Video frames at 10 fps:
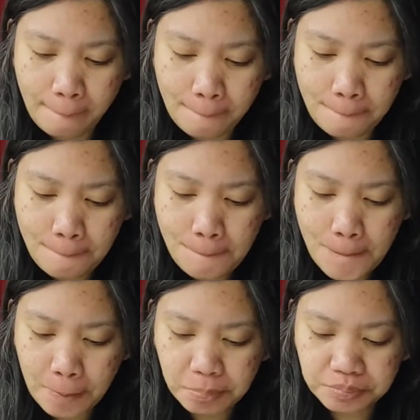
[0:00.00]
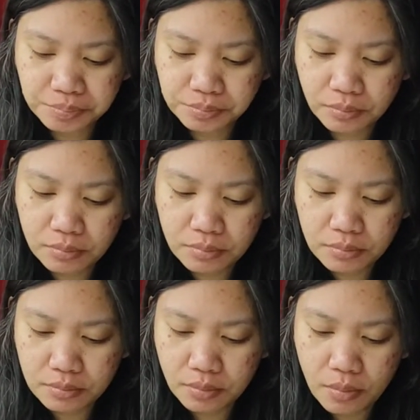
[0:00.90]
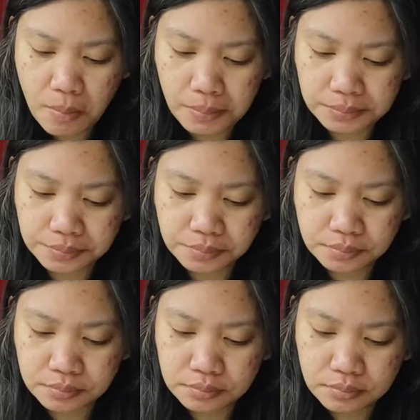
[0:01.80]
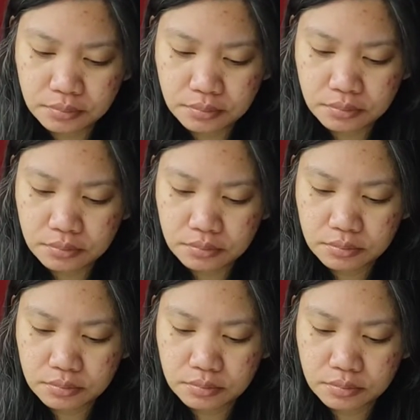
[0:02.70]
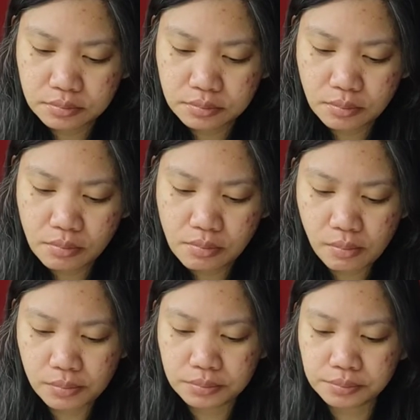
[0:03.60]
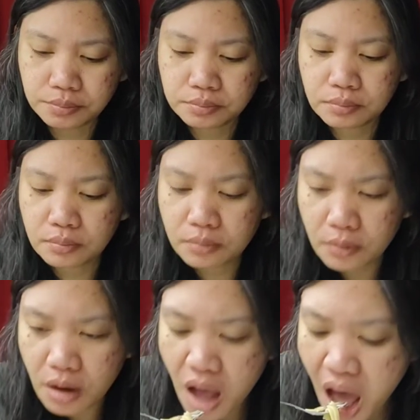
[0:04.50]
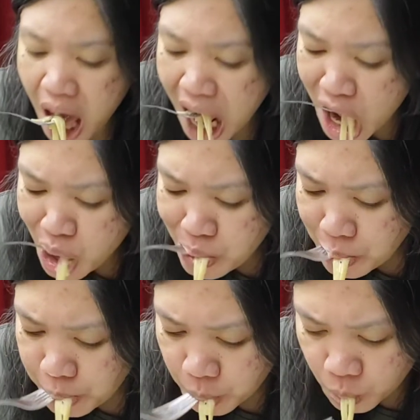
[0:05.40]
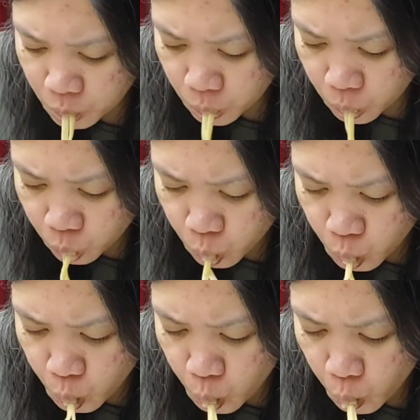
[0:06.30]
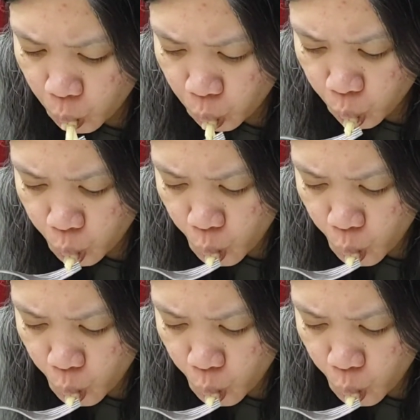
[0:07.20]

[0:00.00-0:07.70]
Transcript: [no speech]